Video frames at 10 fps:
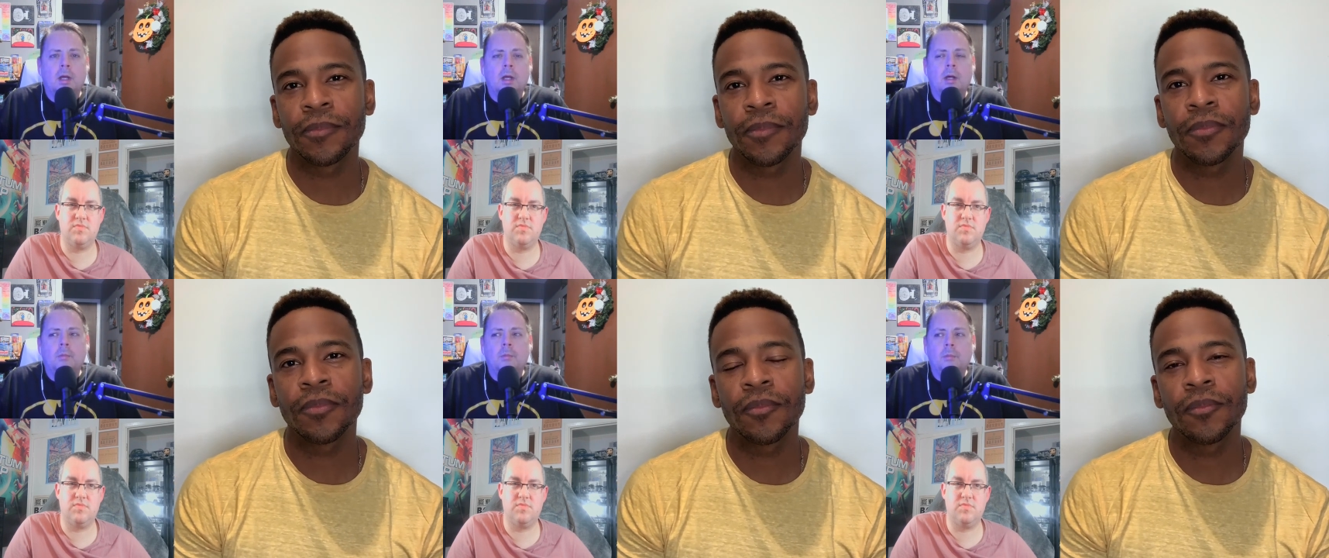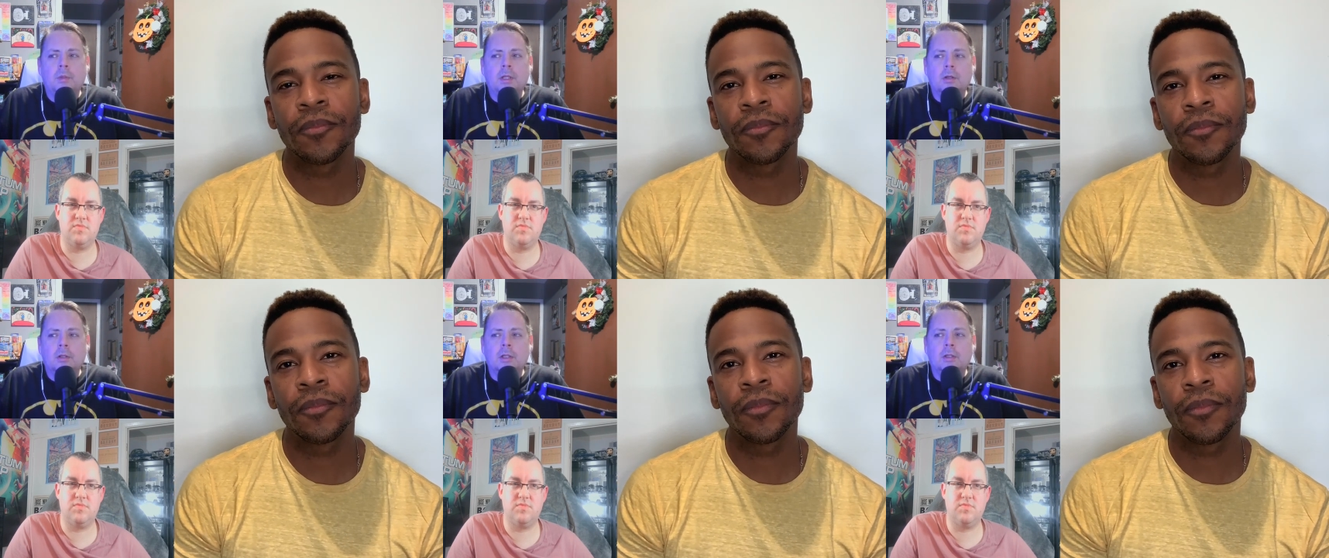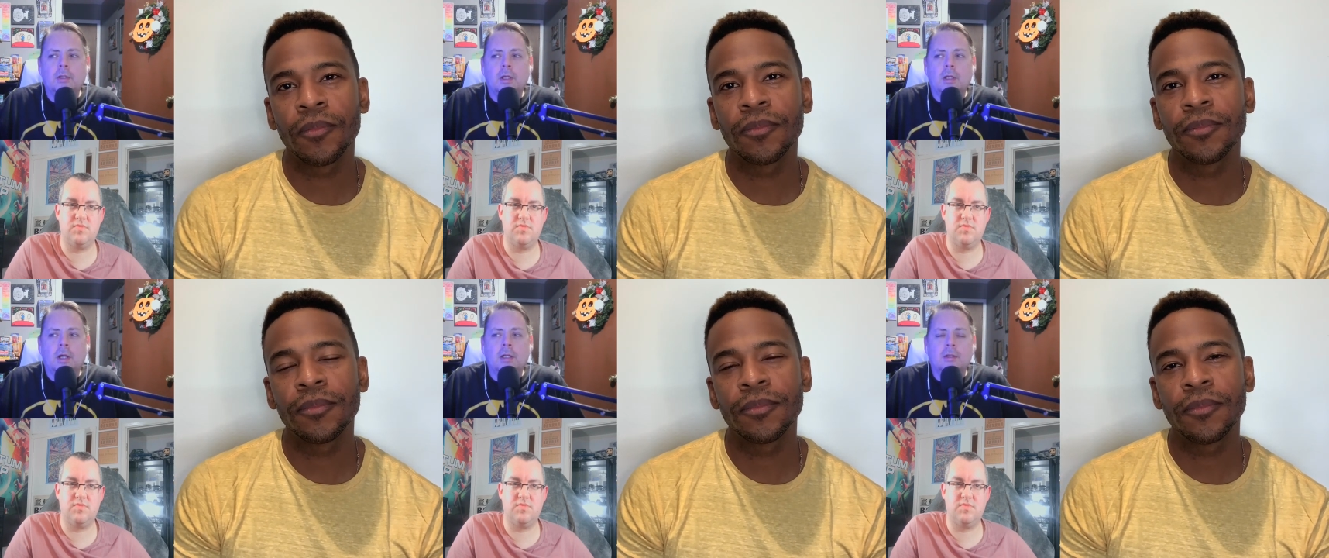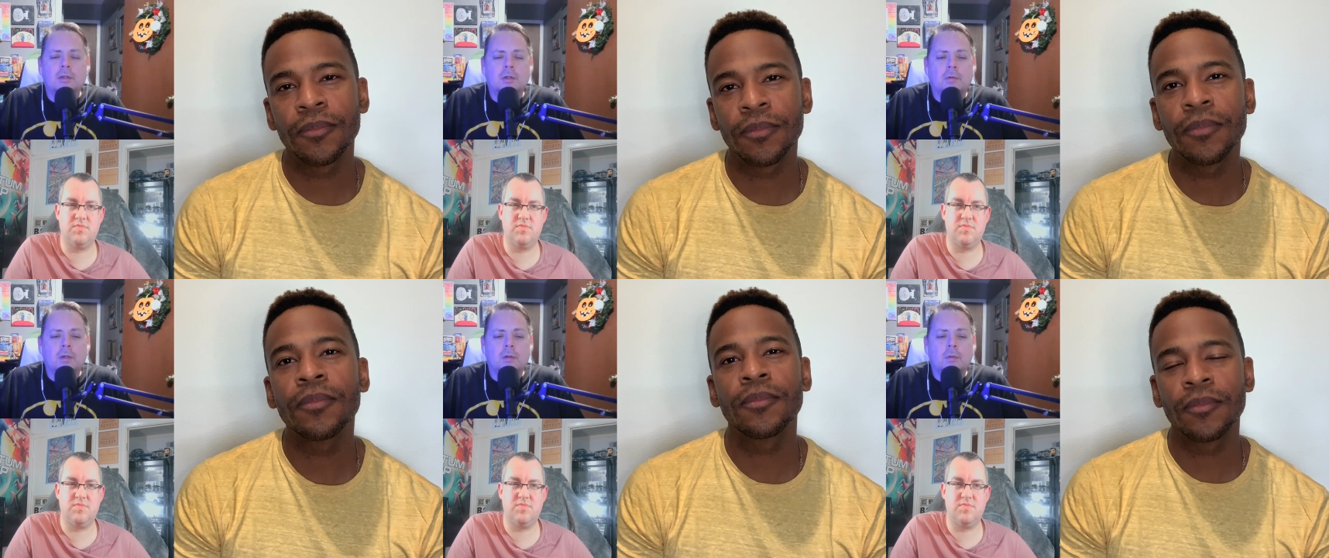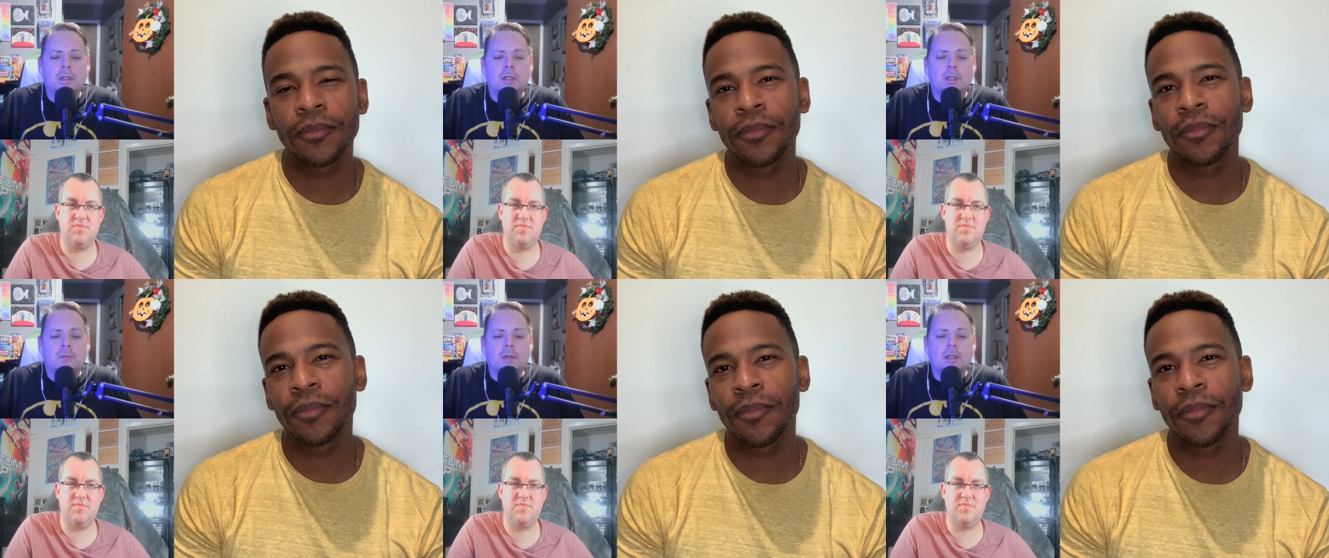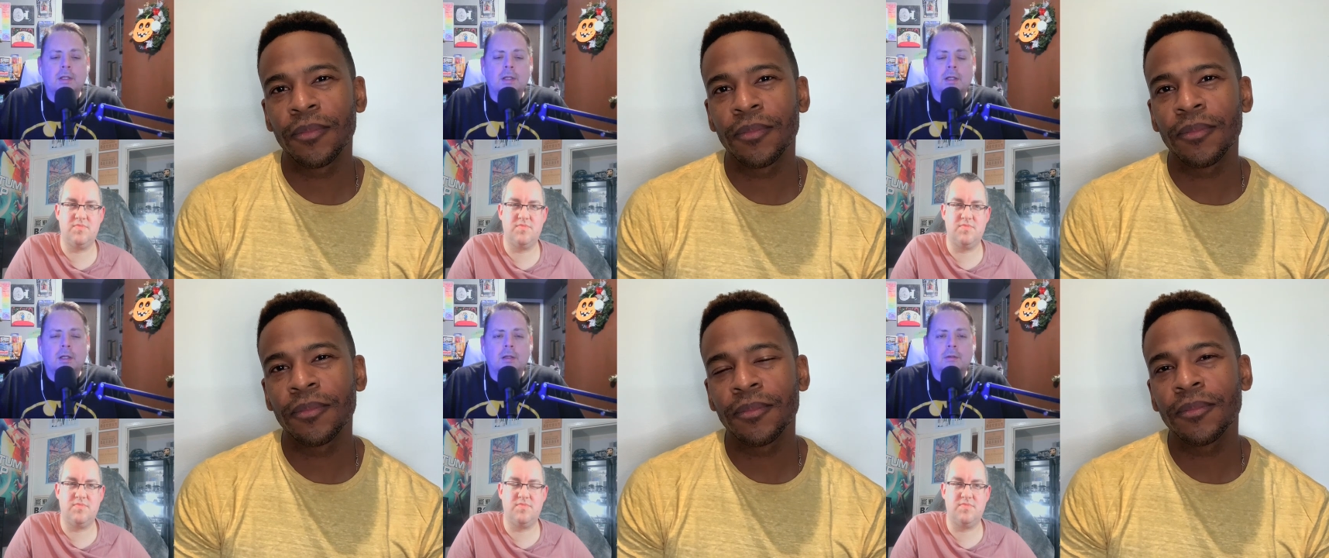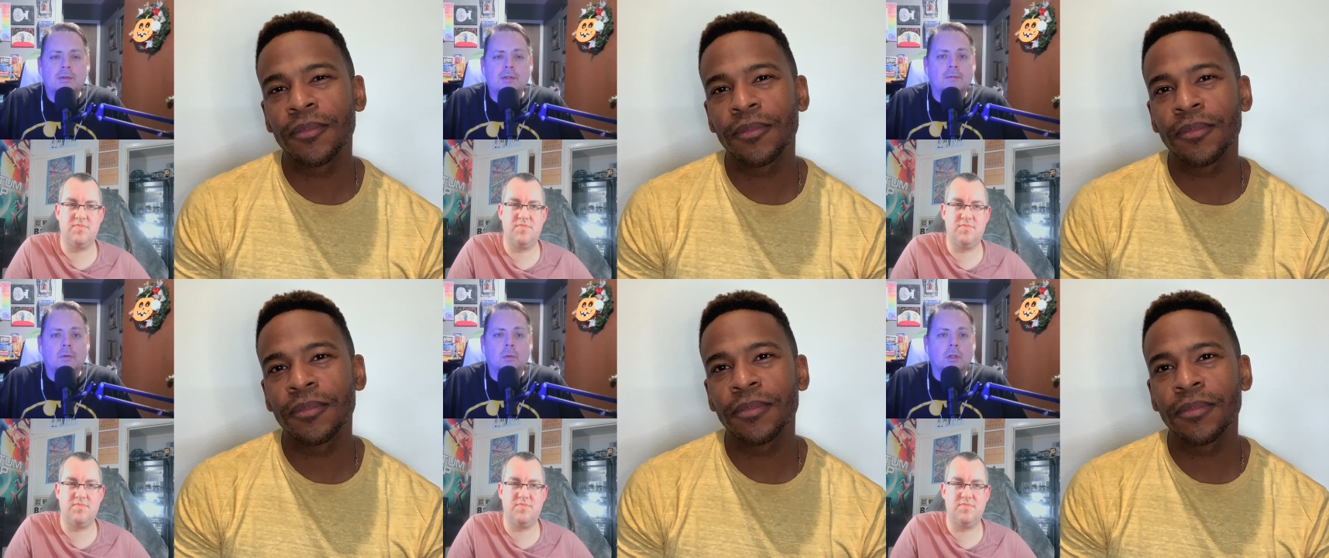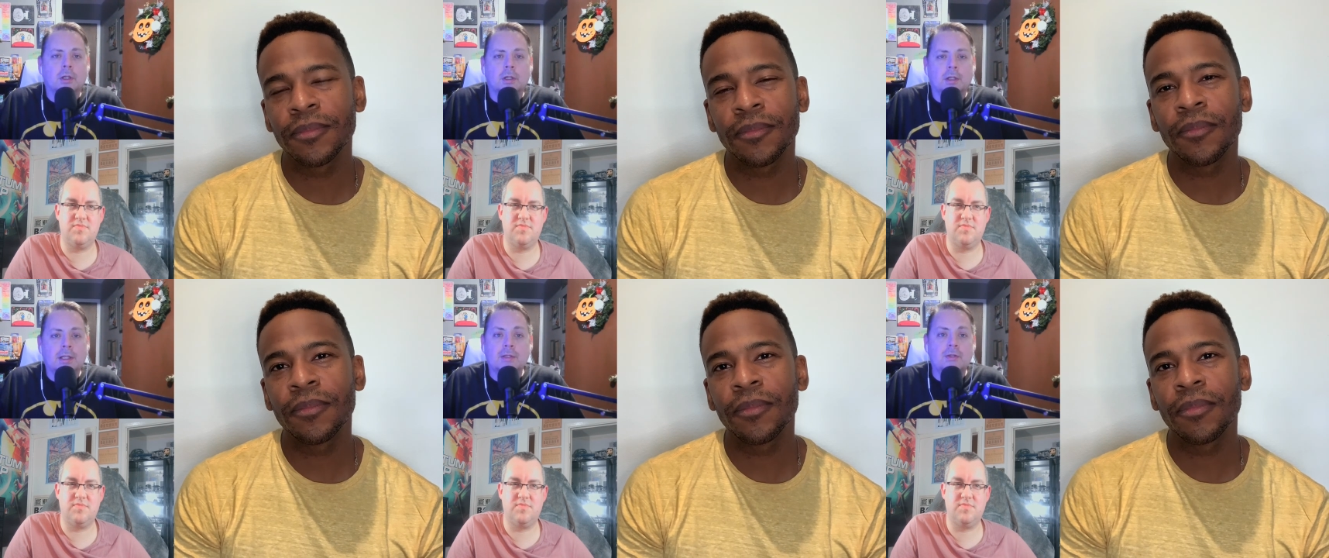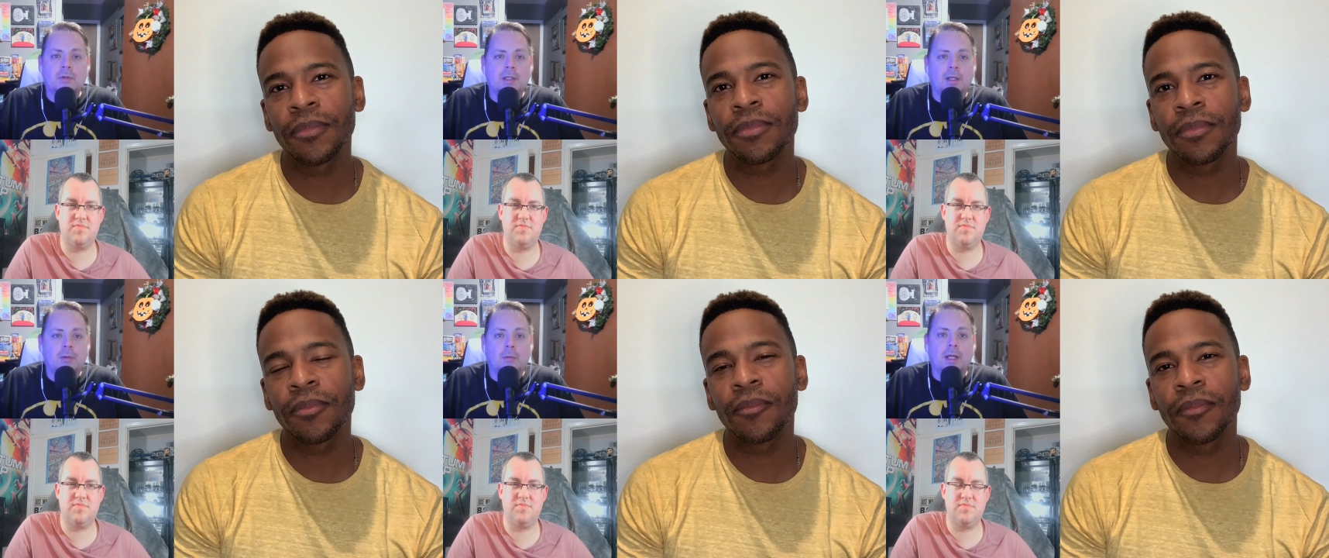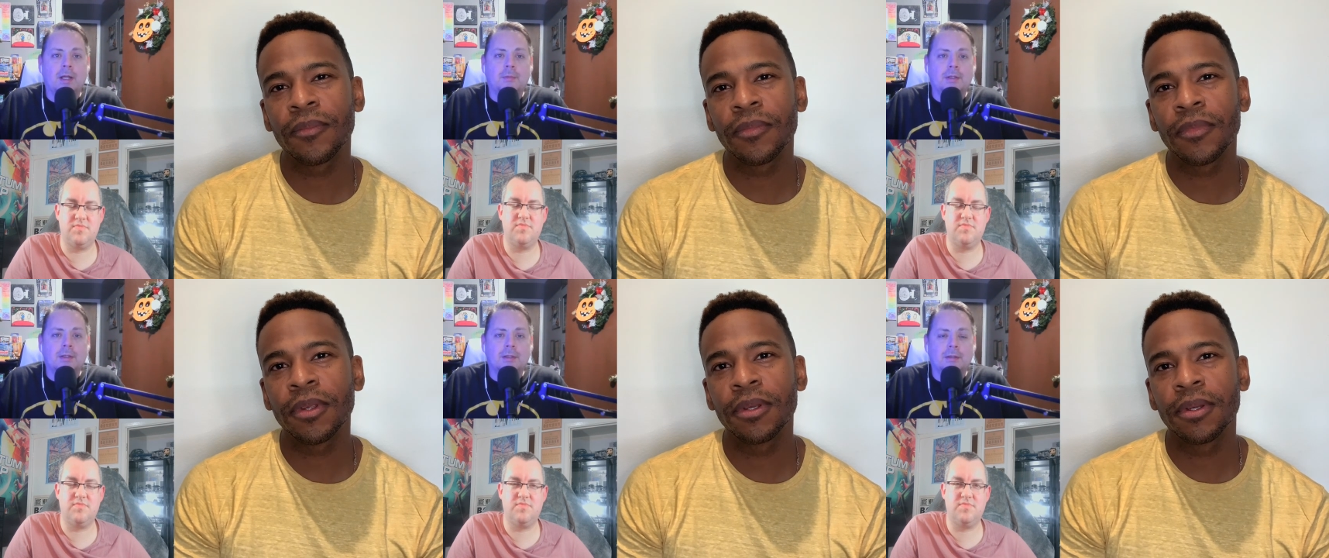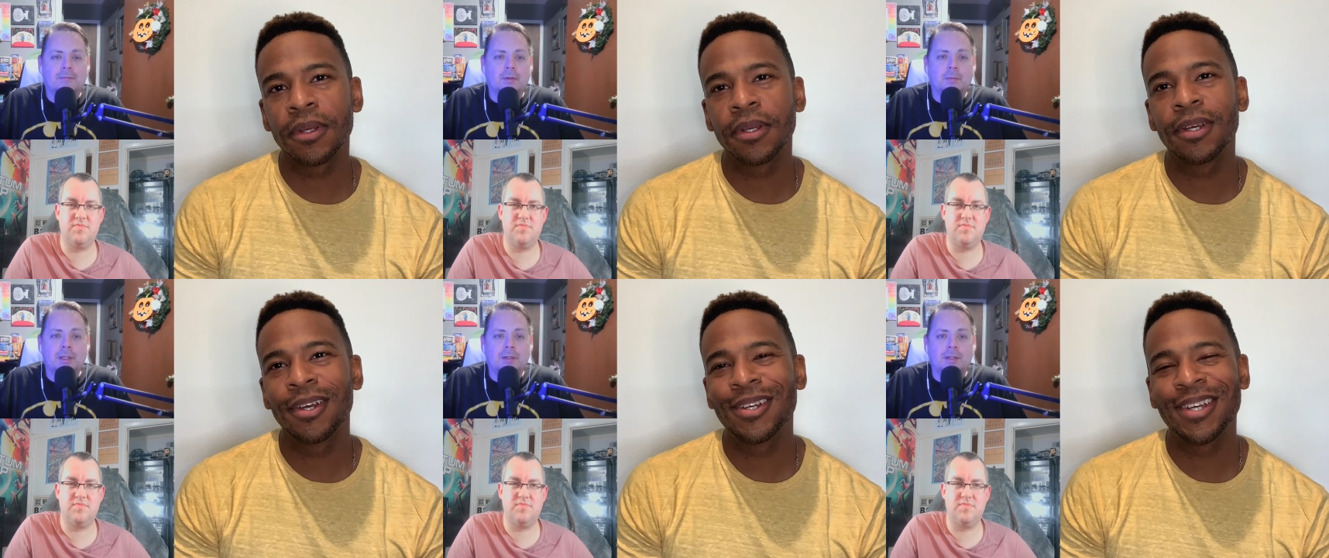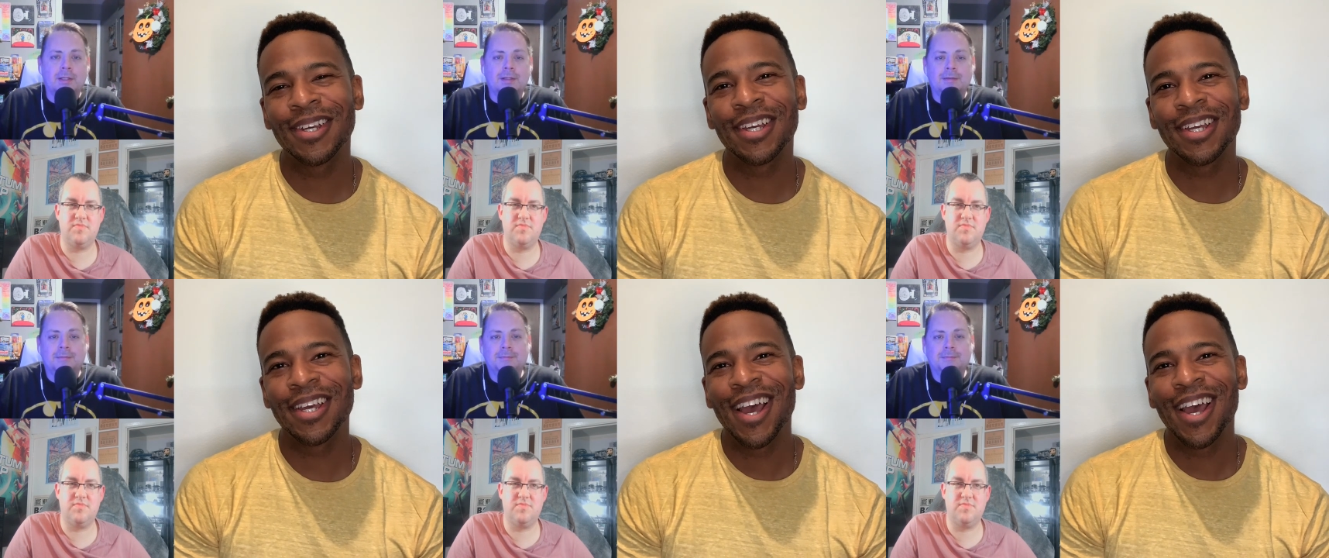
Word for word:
Speaker 1: Uh, being early in, on in your career, were you like reading uh, Civil War history on the way up to filming or anything?